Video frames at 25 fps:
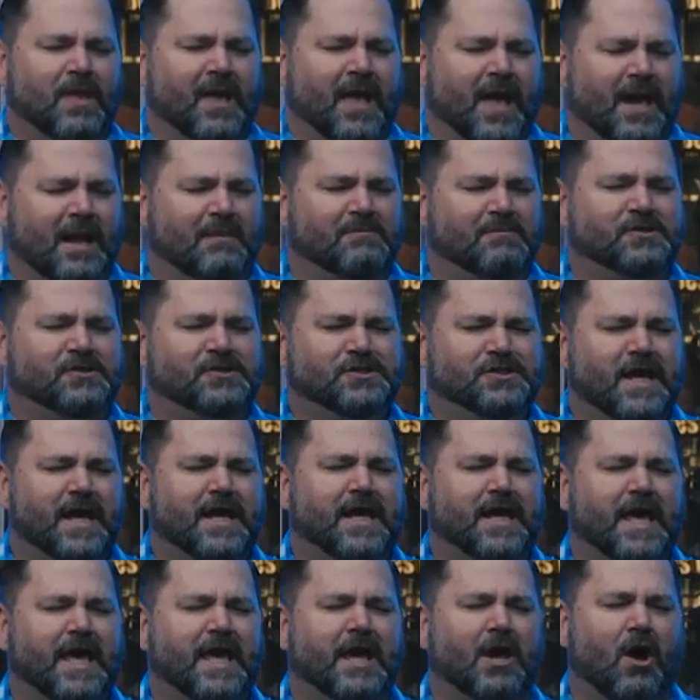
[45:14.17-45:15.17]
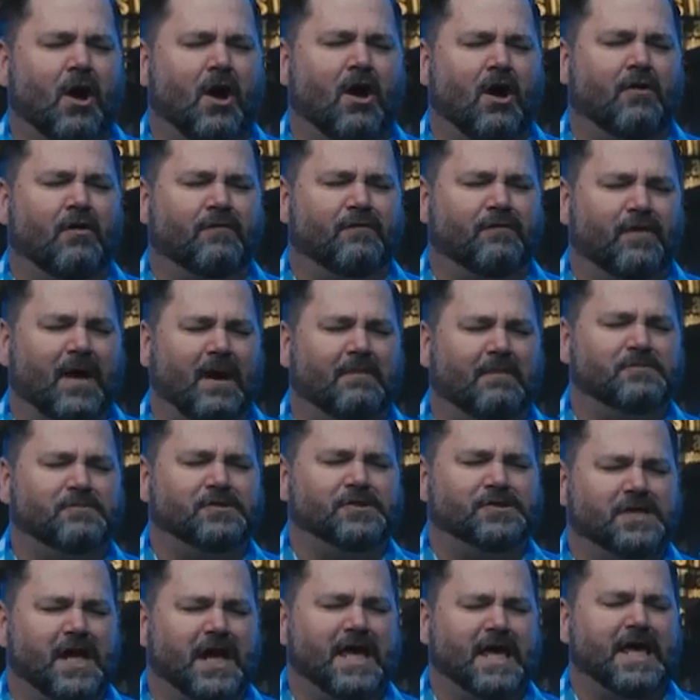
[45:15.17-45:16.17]
And I'm shaking off, I'm
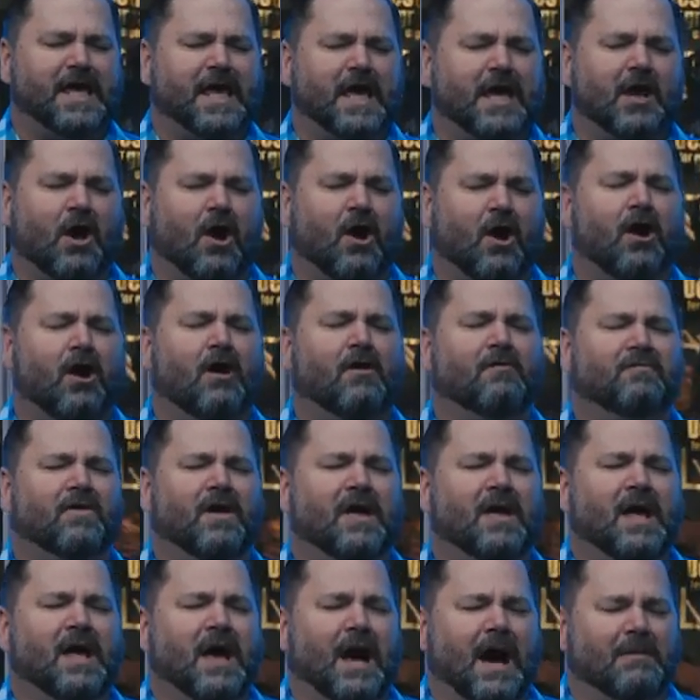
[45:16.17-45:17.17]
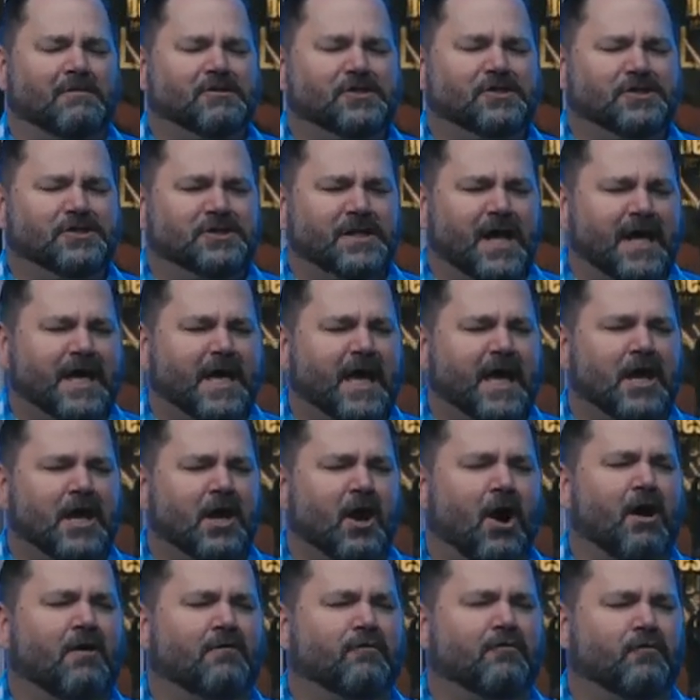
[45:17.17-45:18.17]
shaking off, I'm shaking
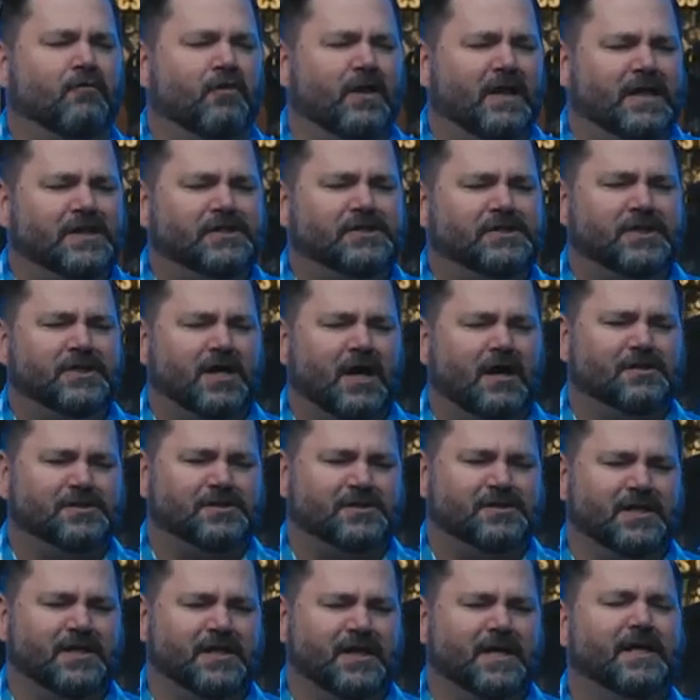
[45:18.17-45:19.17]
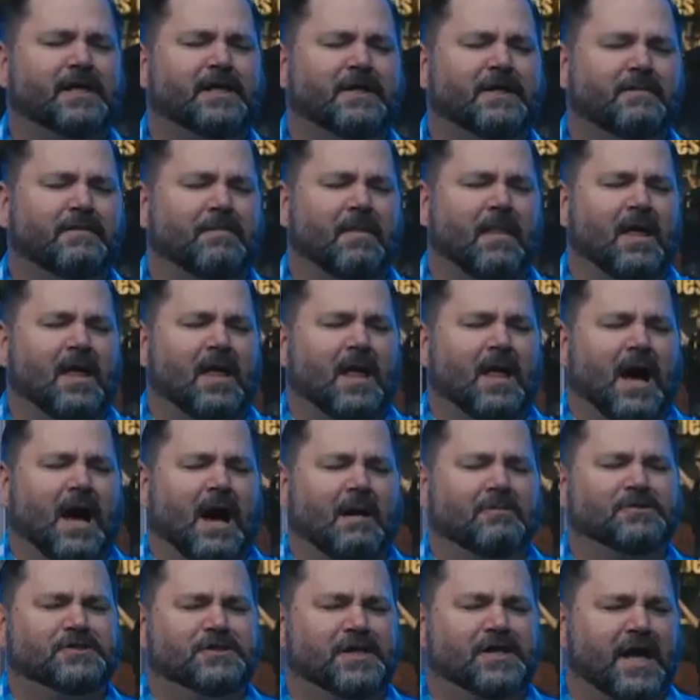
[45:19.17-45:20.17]
off religiosity.
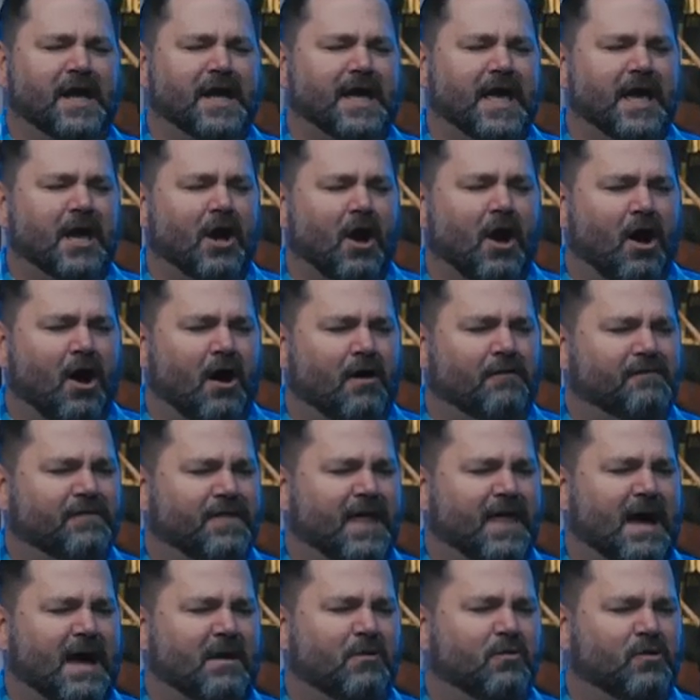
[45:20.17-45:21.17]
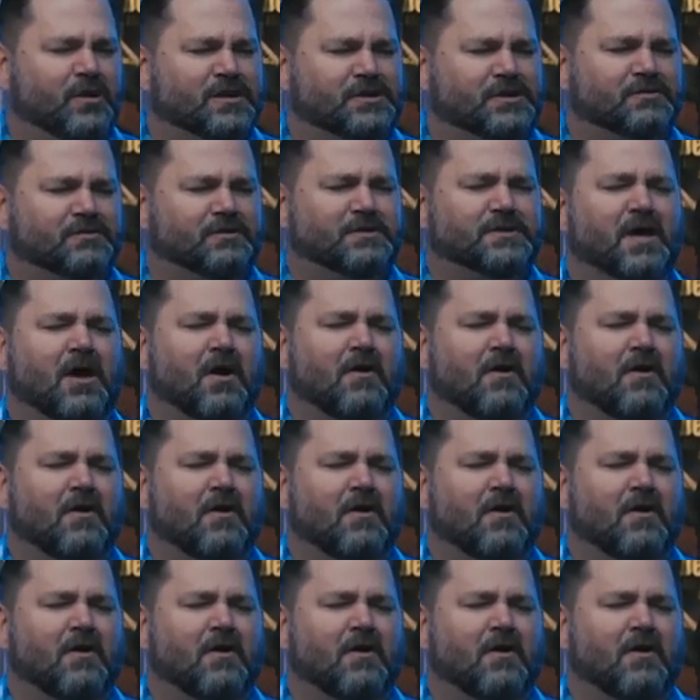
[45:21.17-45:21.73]
I'm shaking off that which was